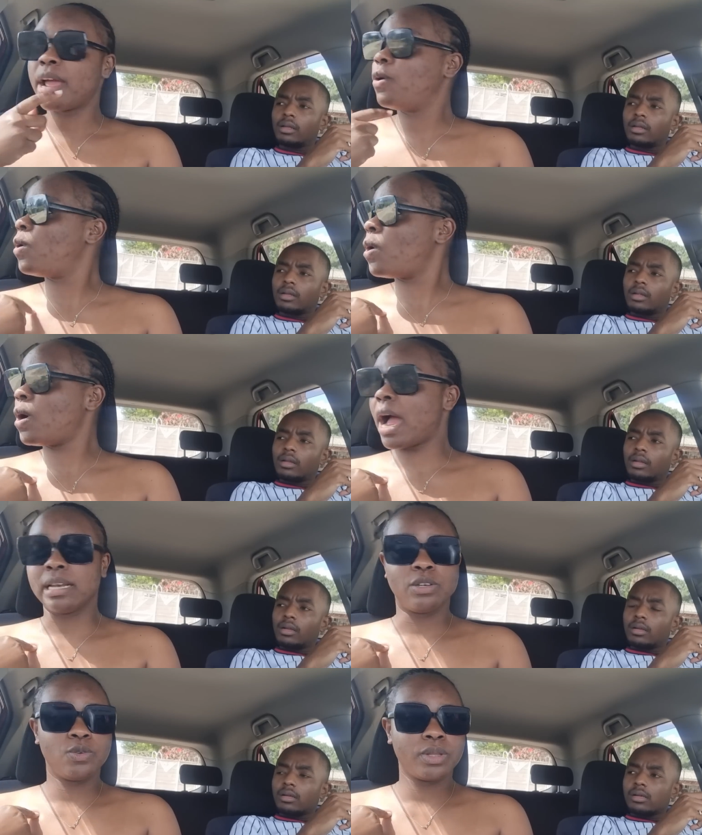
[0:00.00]
Speaker 1: I go
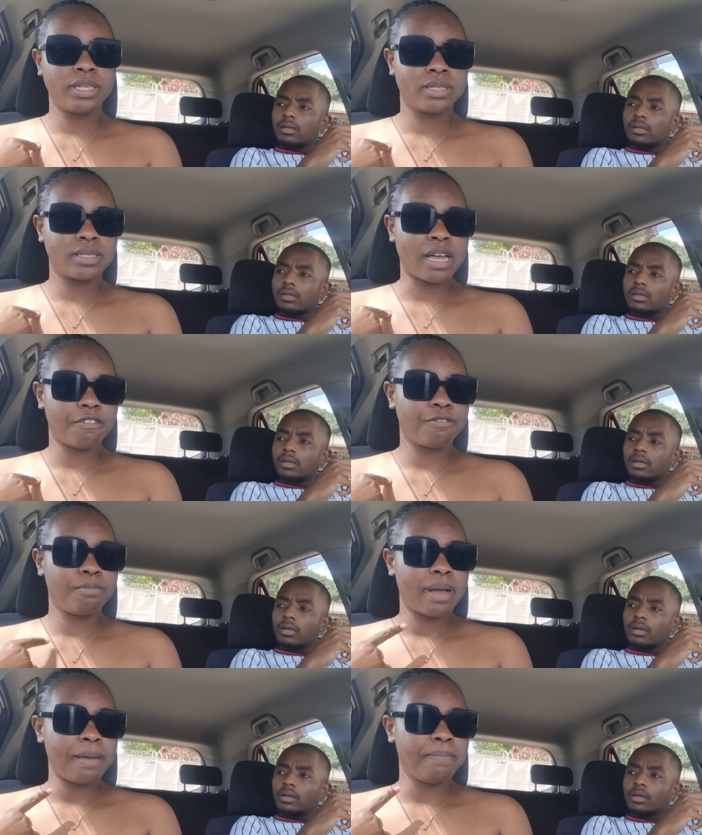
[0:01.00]
and do this stuff
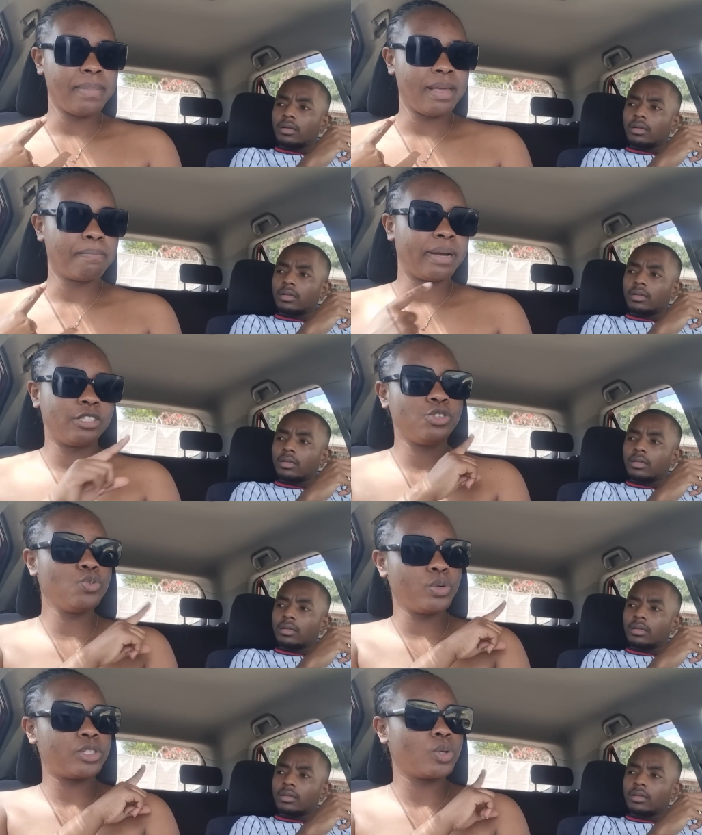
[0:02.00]
by men, but
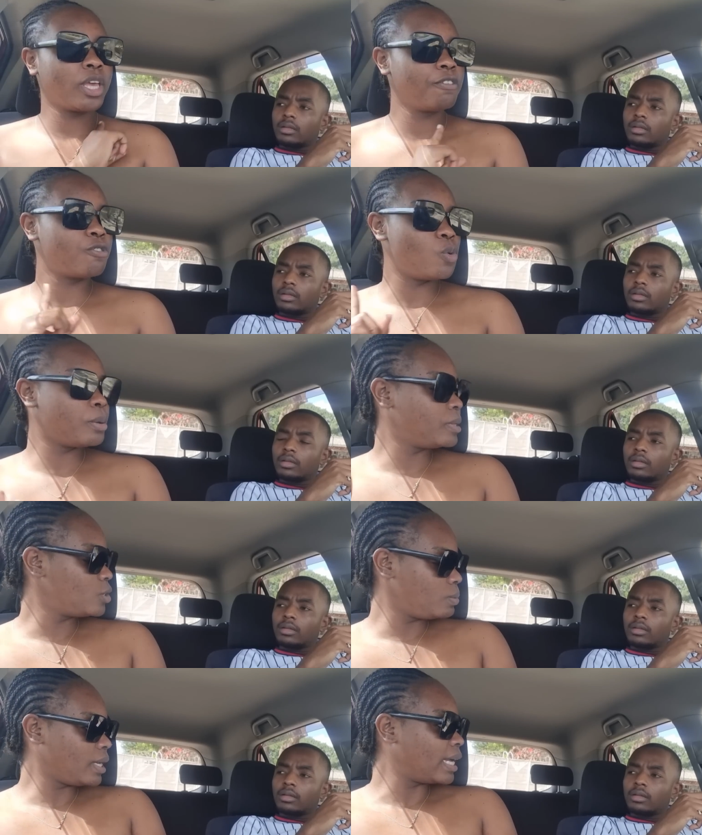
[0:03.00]
you, it's okay for women to
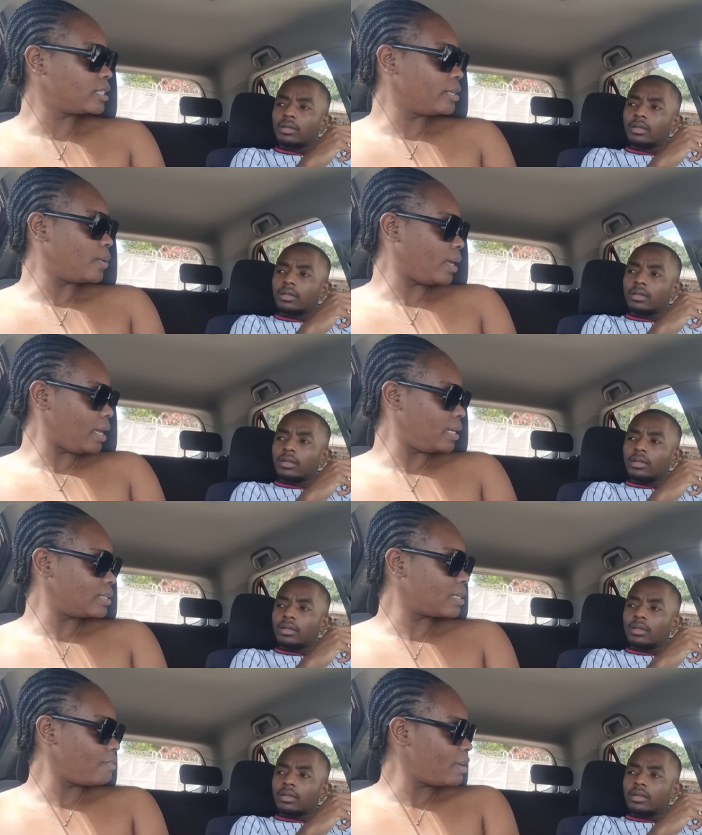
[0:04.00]
be cutting your hair and
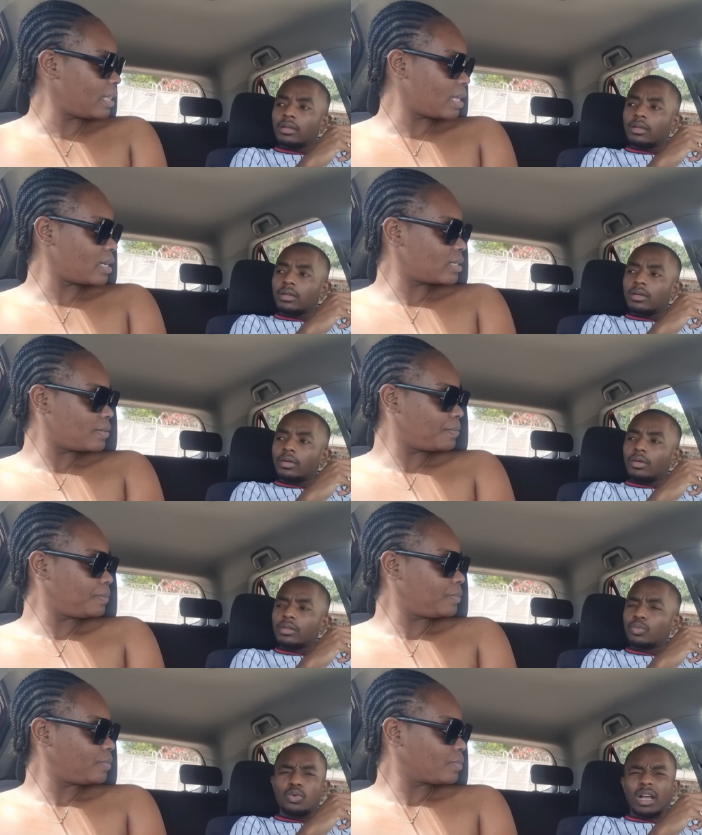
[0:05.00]
stuff like that.
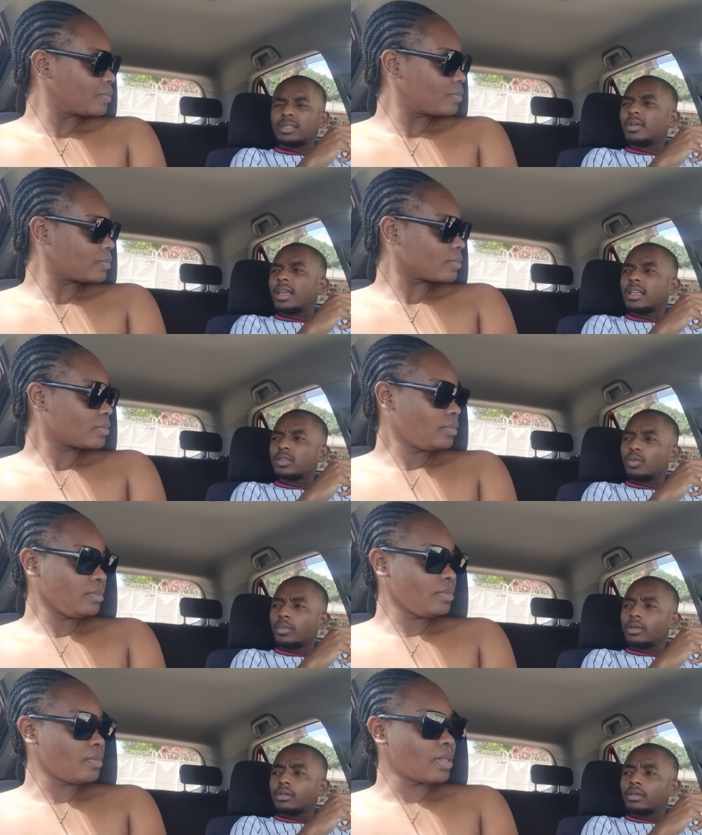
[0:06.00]
Speaker 2: Who cuts my hair as a woman?
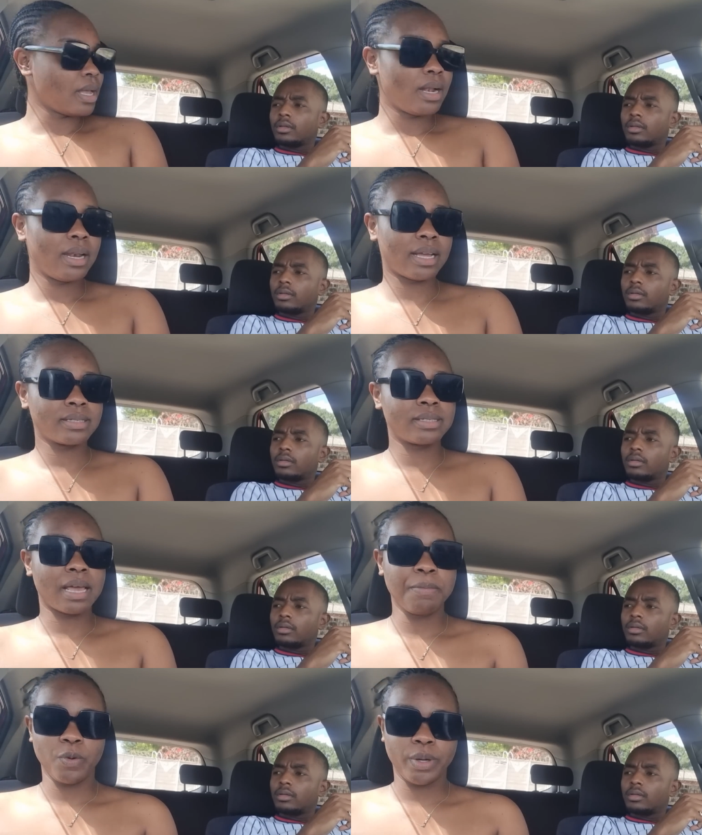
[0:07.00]
Speaker 1: last
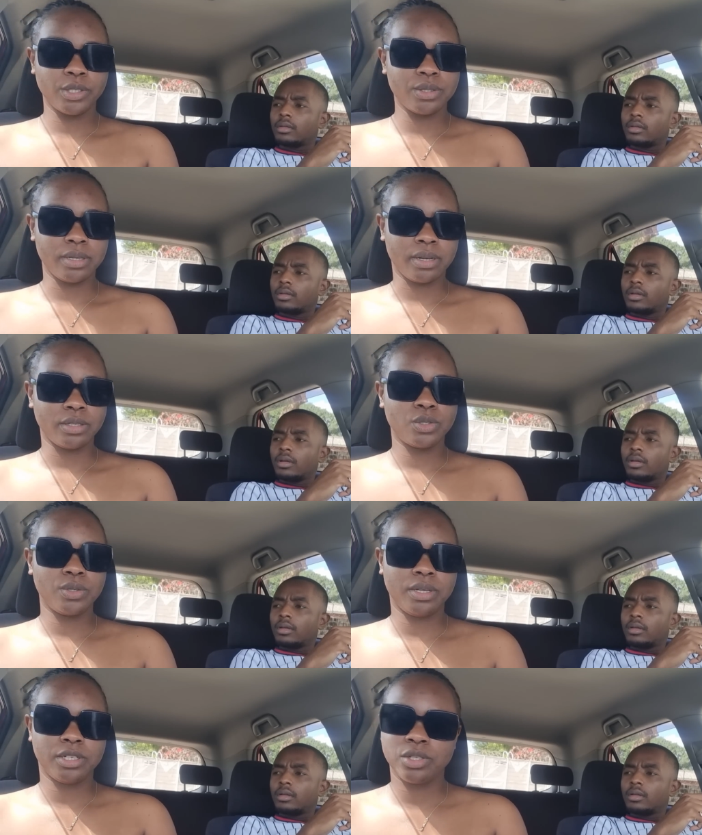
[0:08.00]
time we went to the to
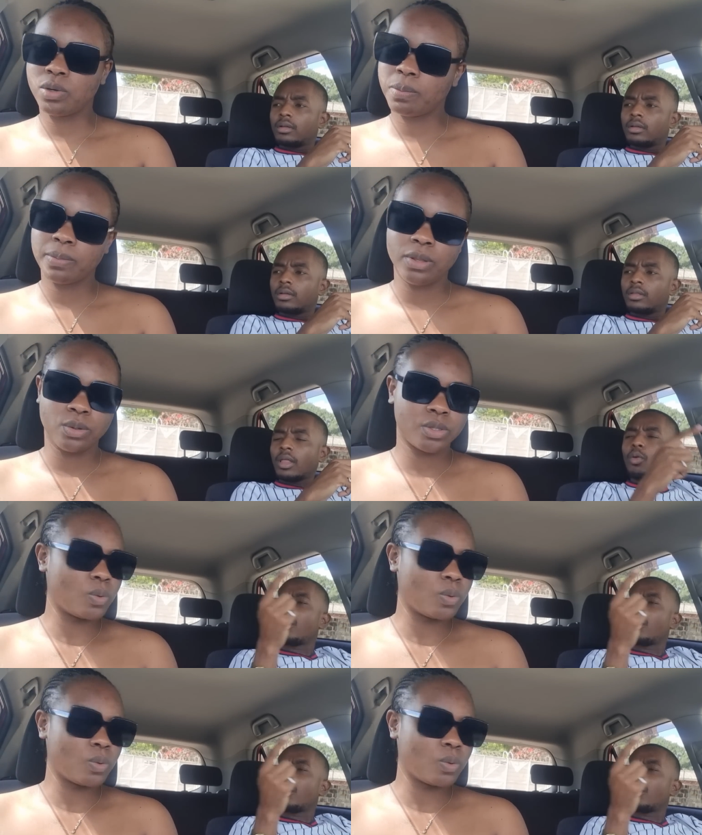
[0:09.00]
the shop there that was